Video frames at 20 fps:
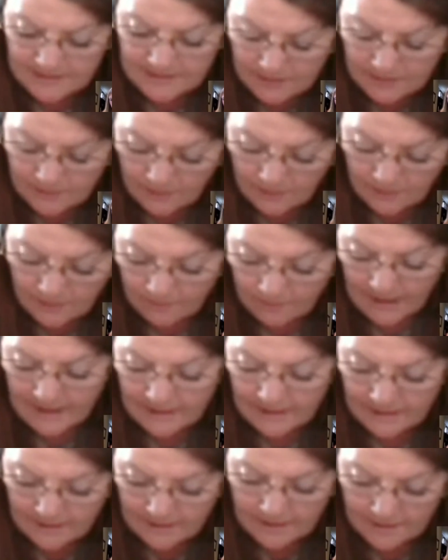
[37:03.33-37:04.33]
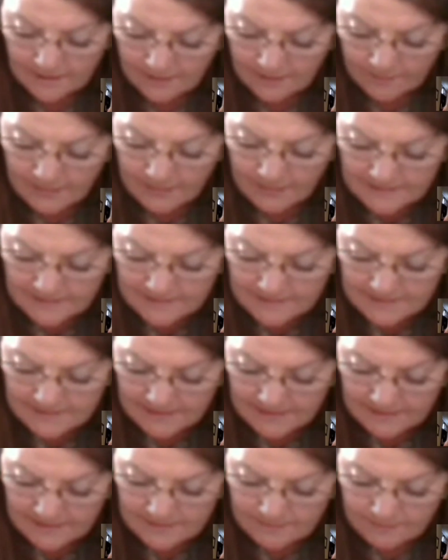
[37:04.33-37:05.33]
0, right? Minus
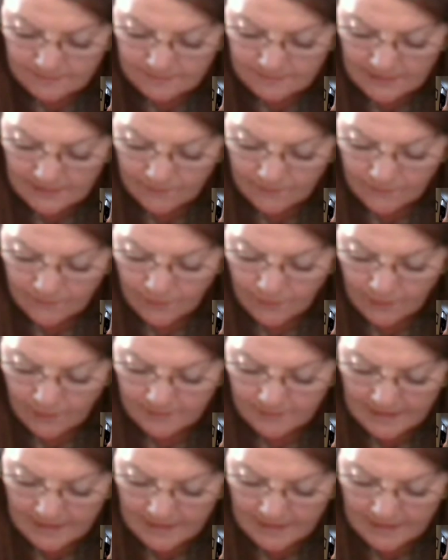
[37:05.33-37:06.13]
6, minus 4,